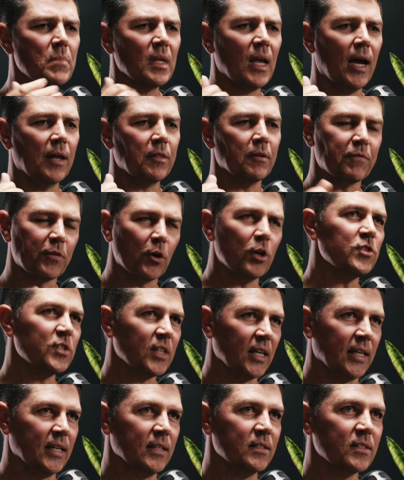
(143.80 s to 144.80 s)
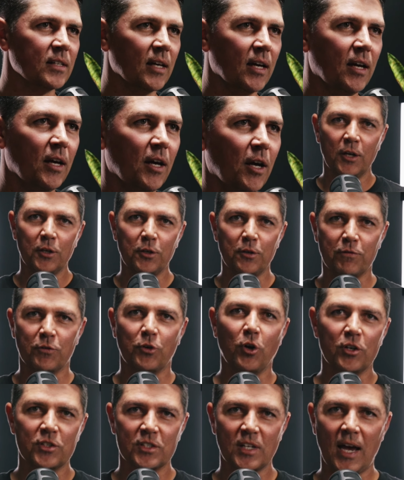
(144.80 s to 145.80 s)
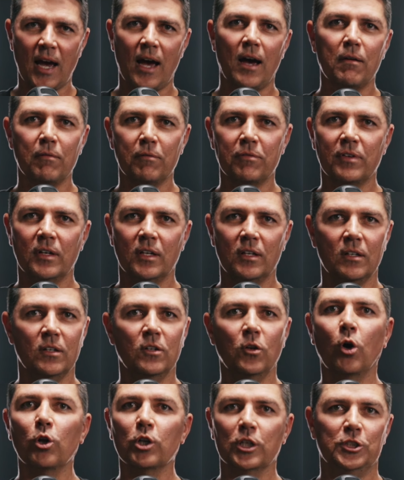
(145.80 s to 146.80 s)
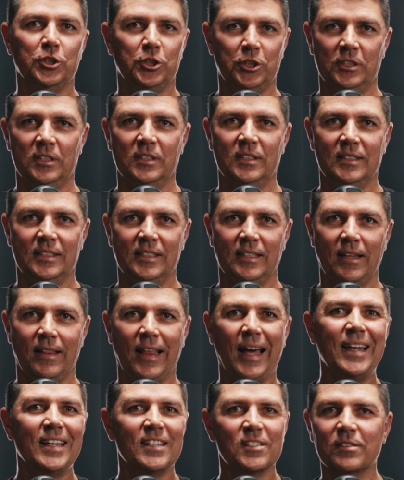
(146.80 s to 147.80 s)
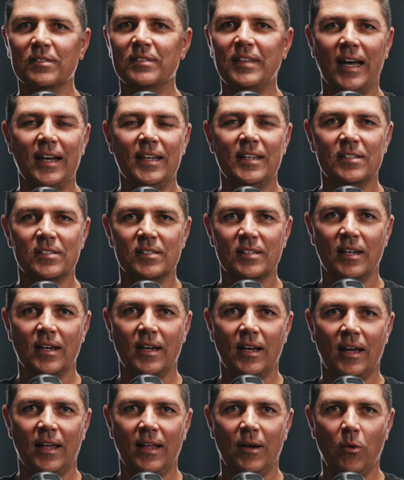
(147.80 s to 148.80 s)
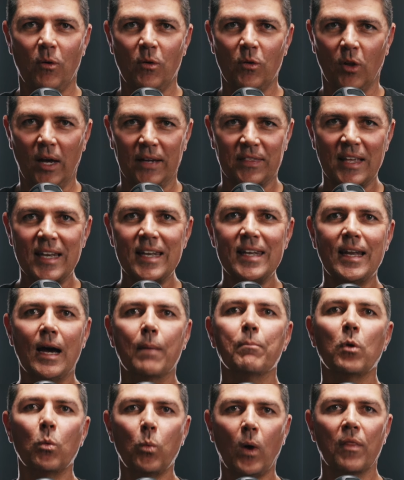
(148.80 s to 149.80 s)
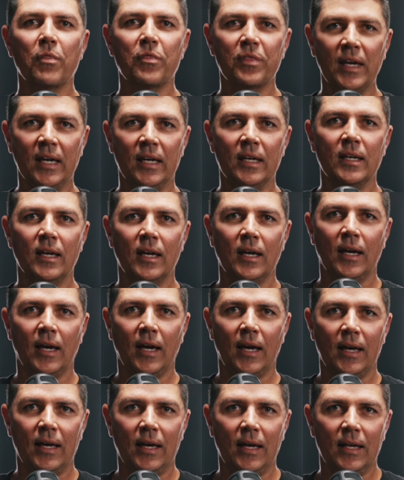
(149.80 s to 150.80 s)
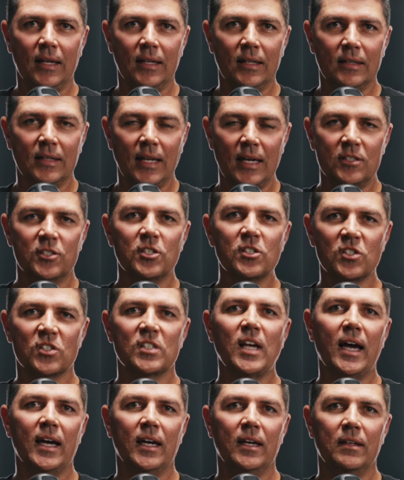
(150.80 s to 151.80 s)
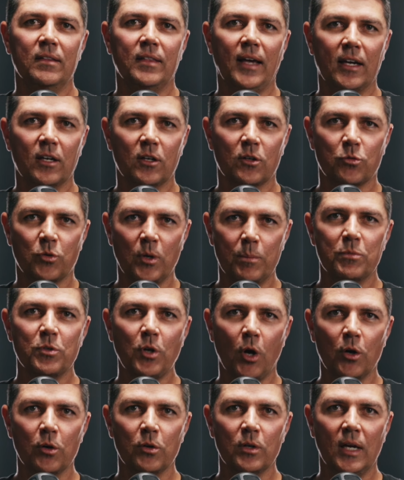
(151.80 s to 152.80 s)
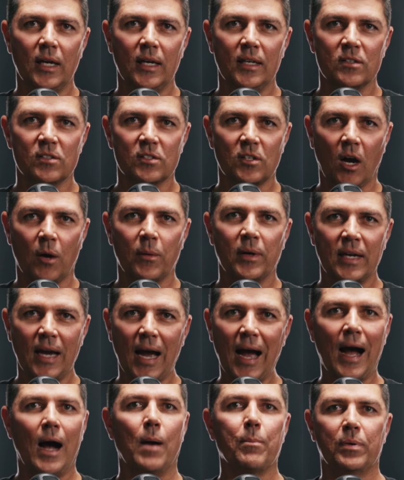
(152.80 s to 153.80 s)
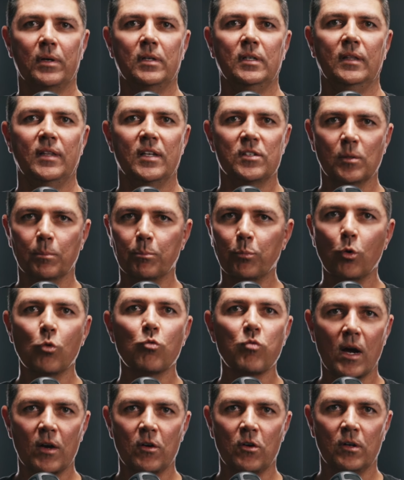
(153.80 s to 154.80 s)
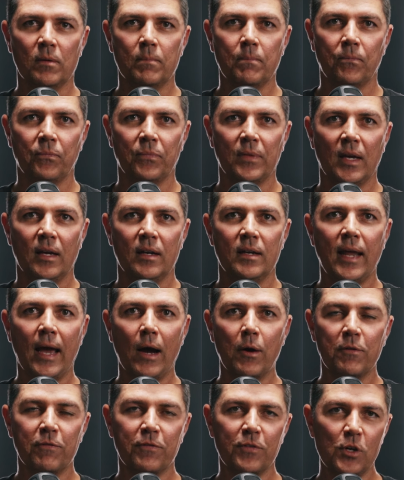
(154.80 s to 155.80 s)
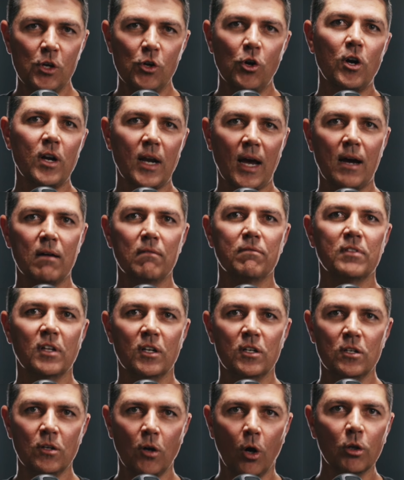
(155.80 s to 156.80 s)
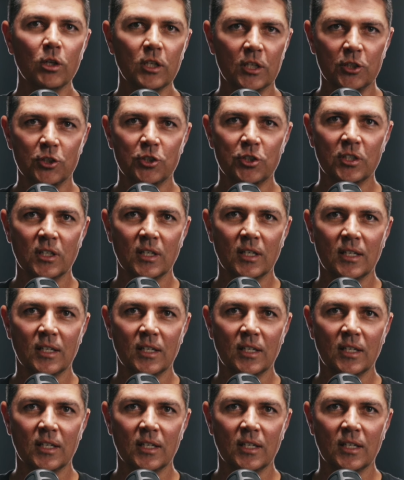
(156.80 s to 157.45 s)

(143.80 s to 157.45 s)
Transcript: And the first thing is you've got to have knowledge. That is like the number one thing. Let's just say that crypto is going up. There's a bull run on. Now, if you don't have the knowledge